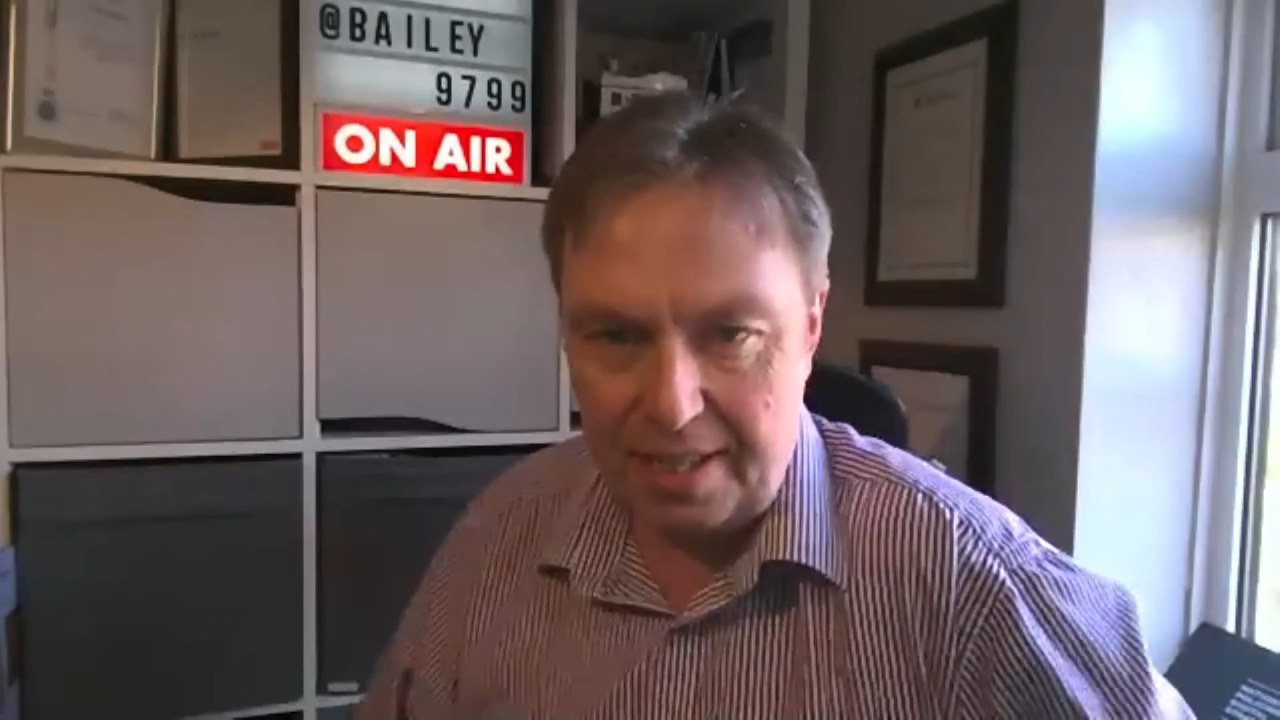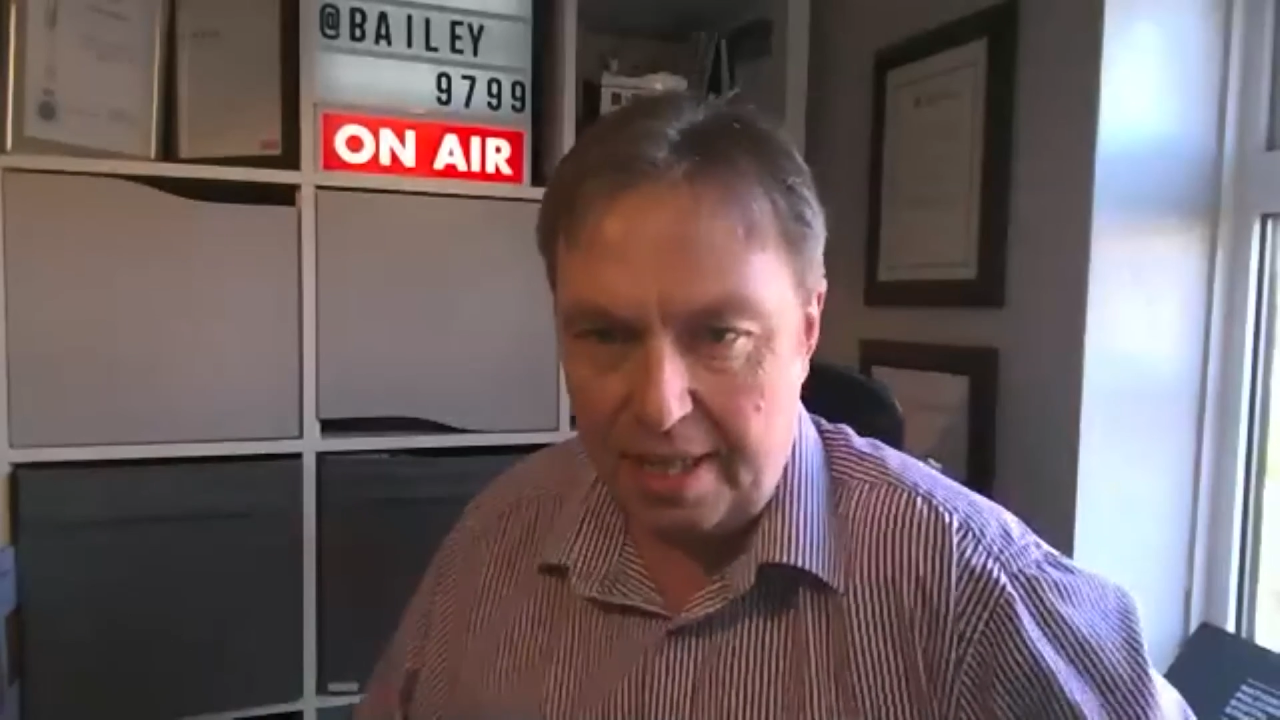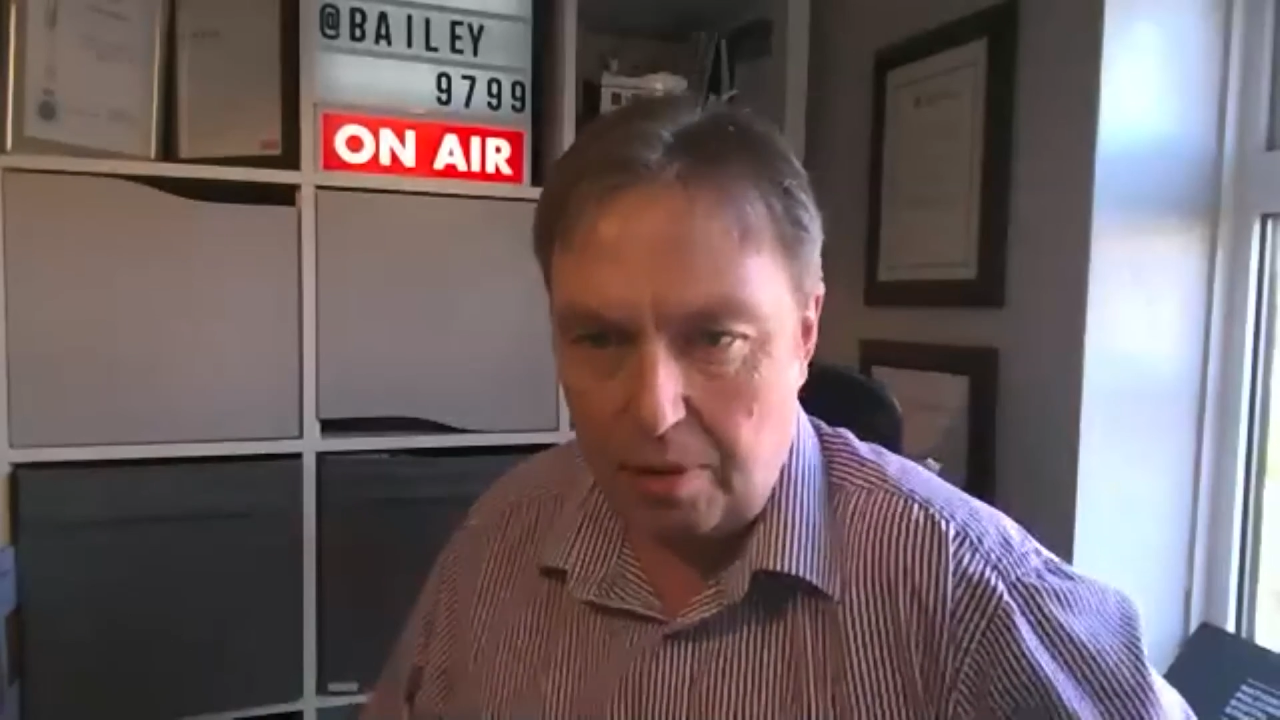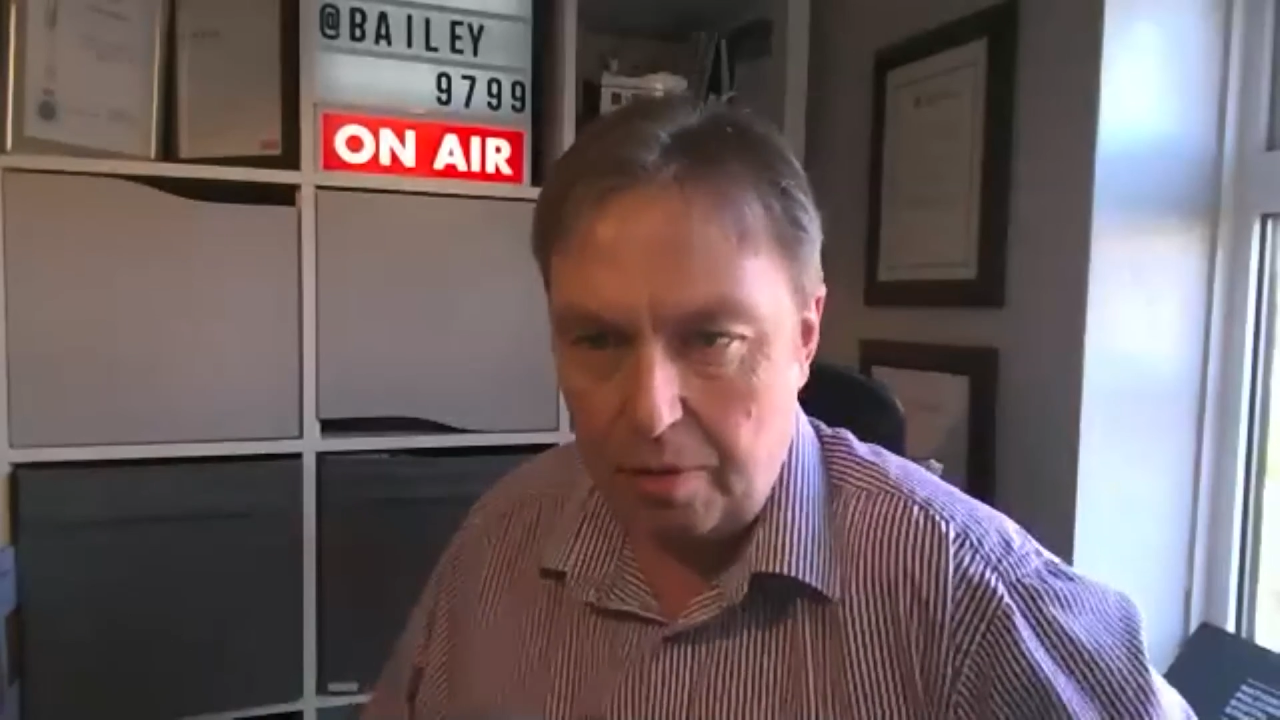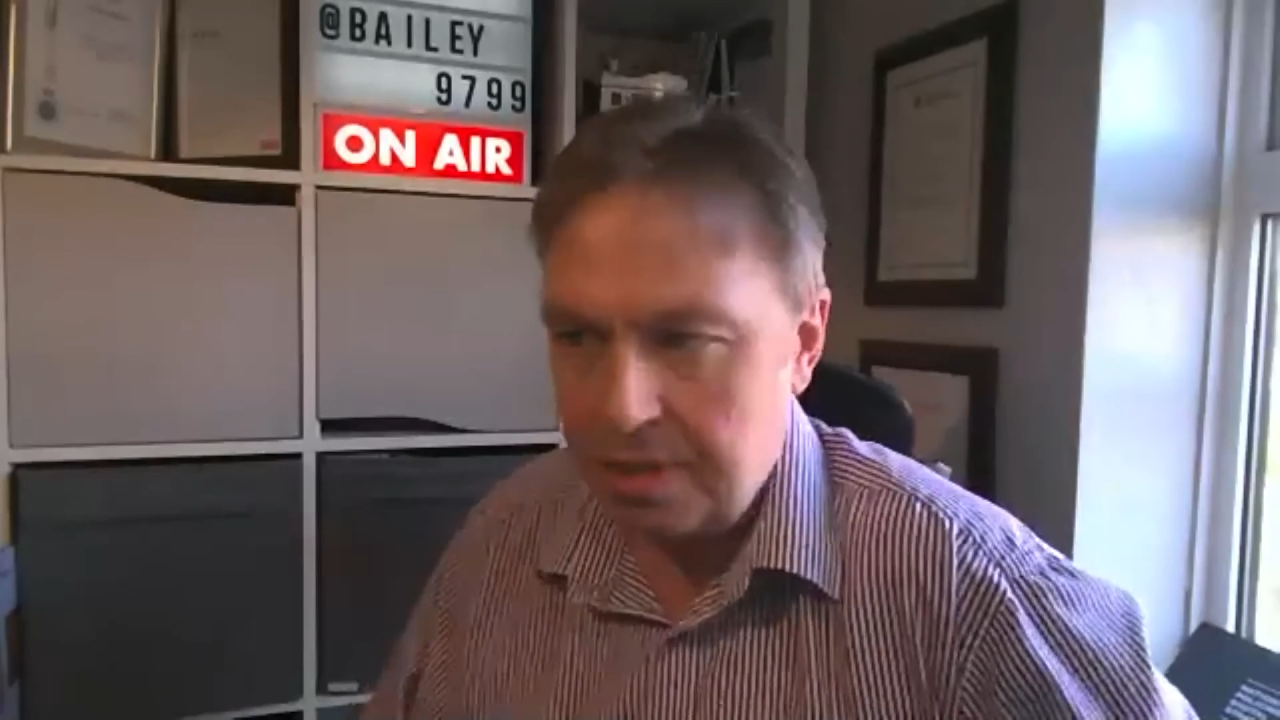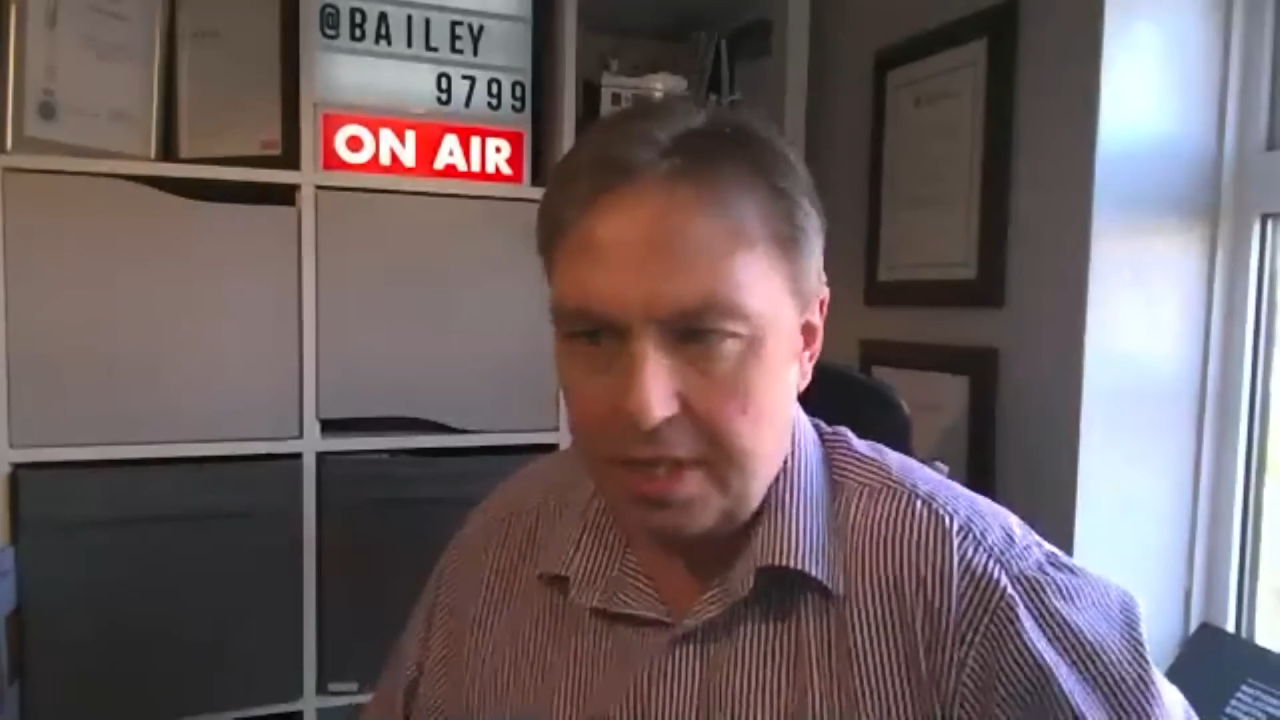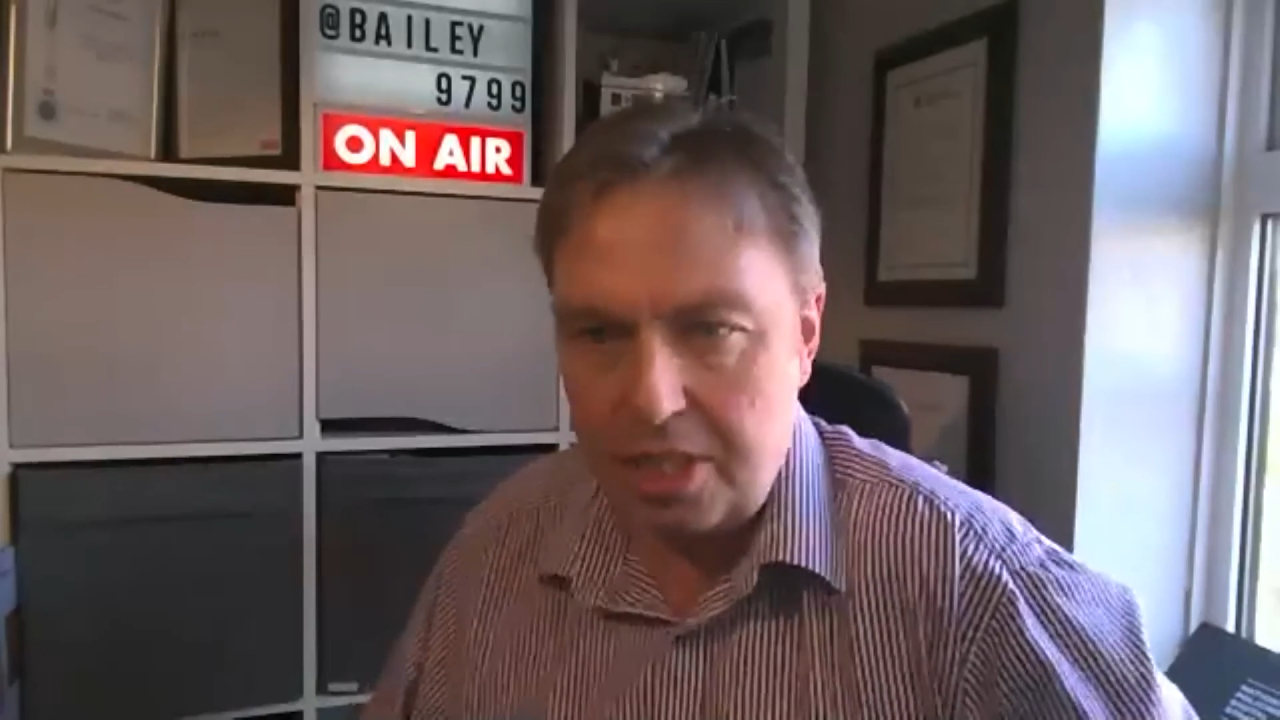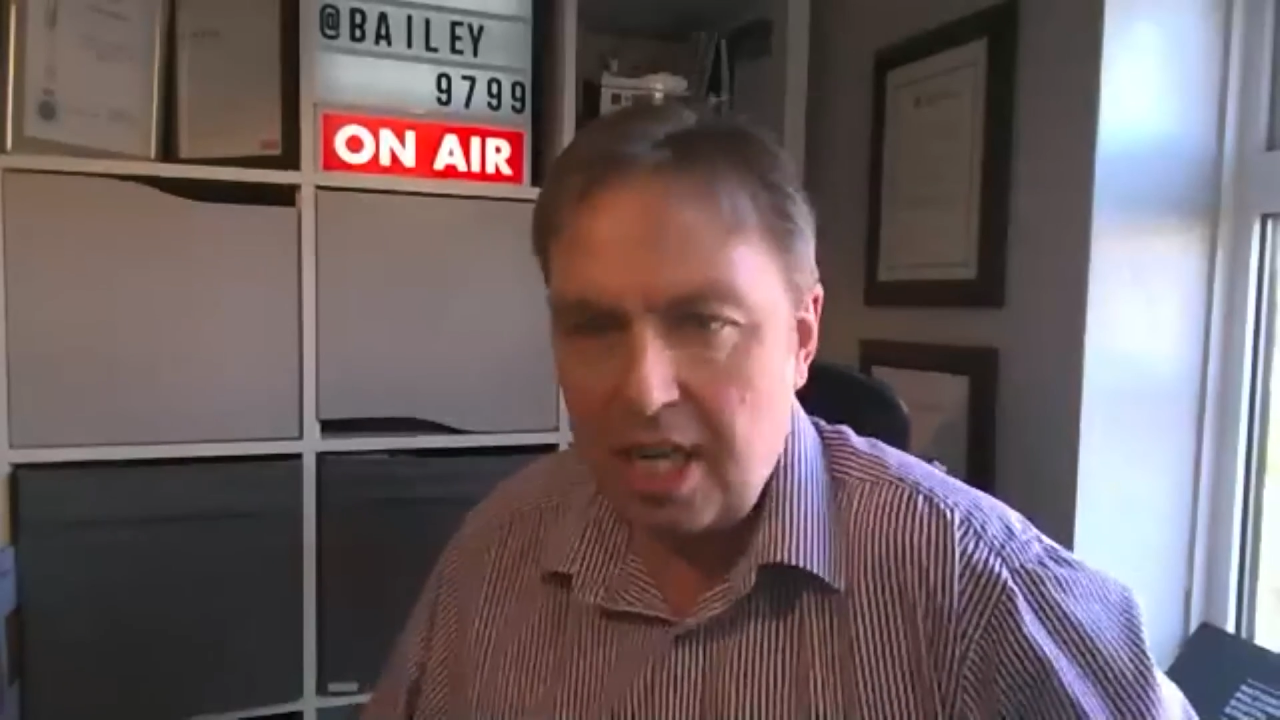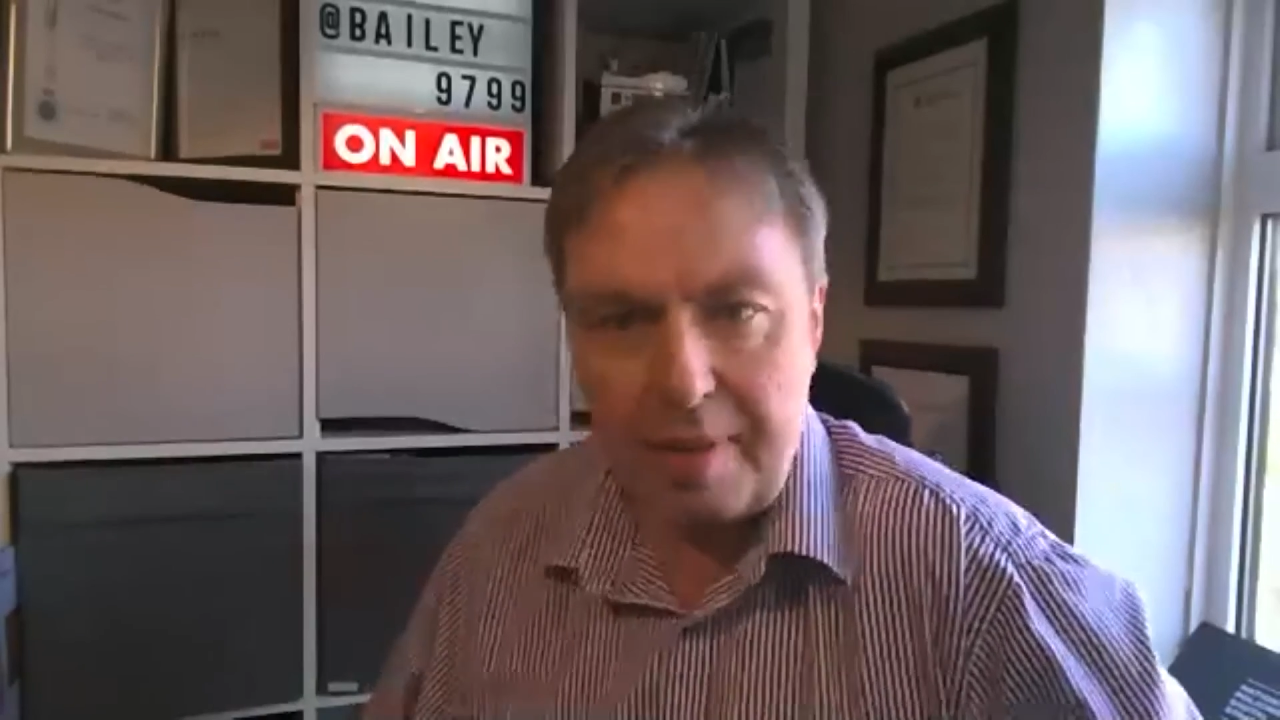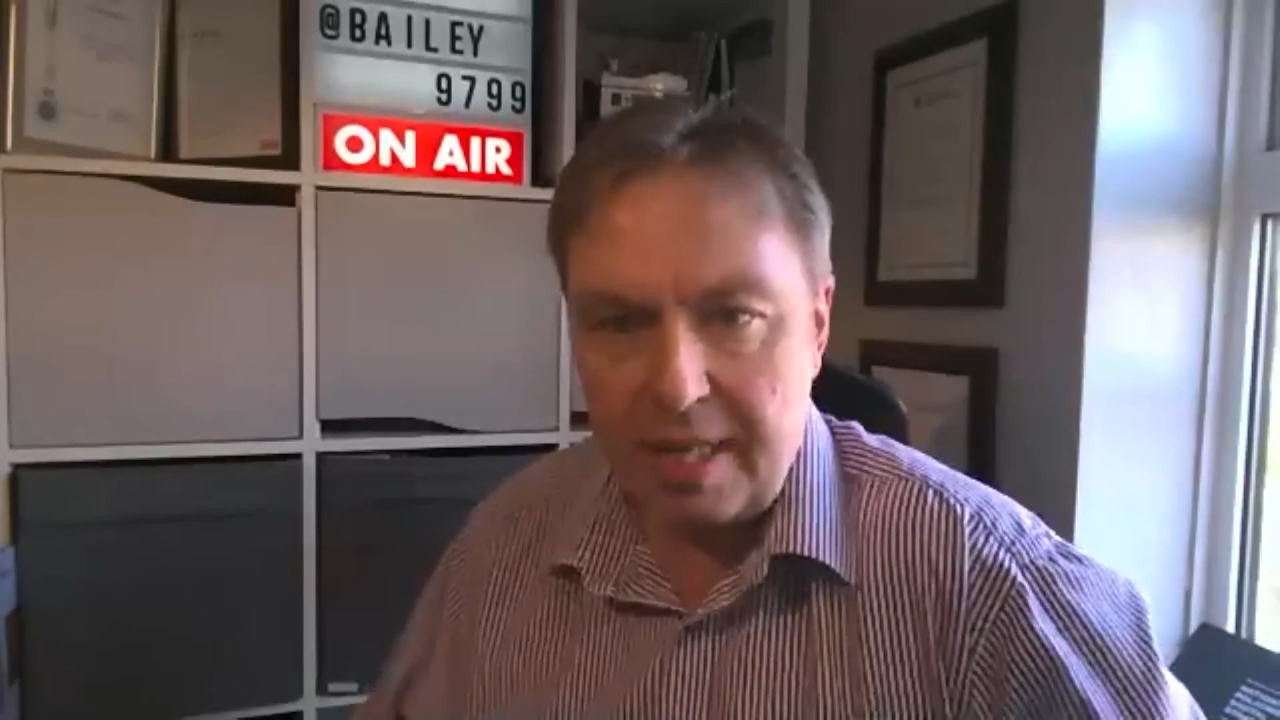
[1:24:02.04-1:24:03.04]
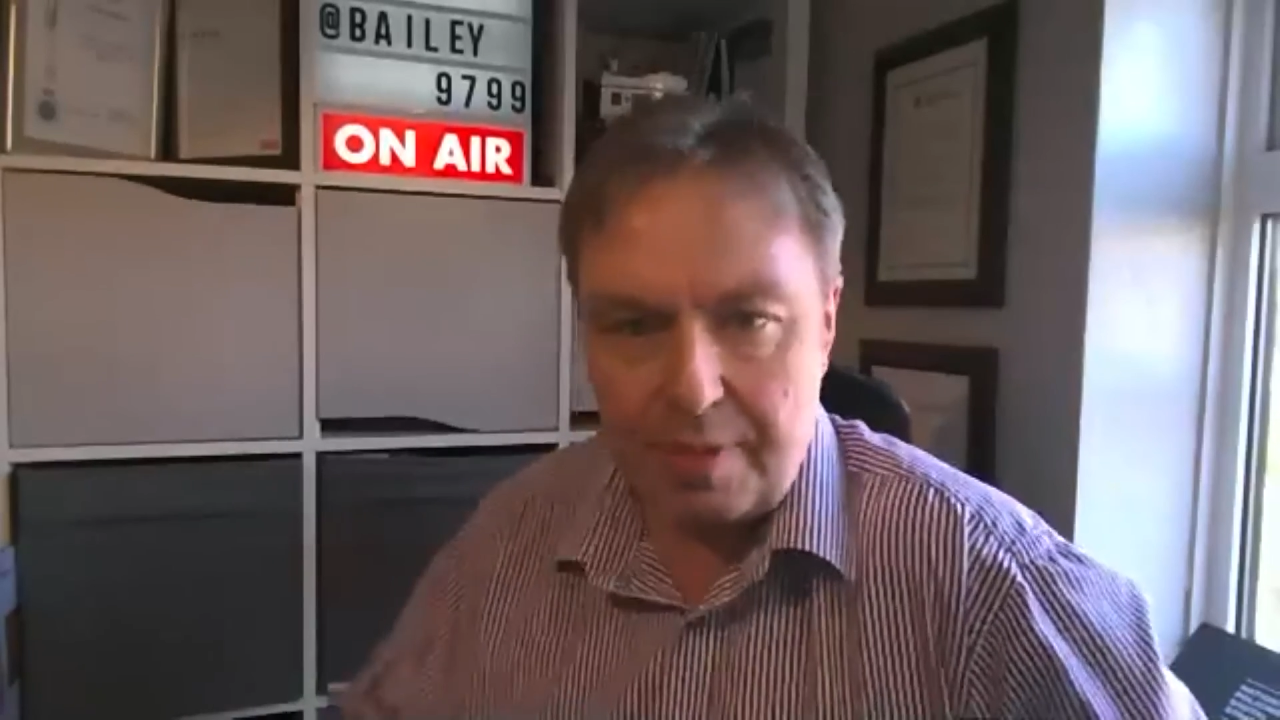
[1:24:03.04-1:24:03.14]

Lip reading: that, oh, there's a child been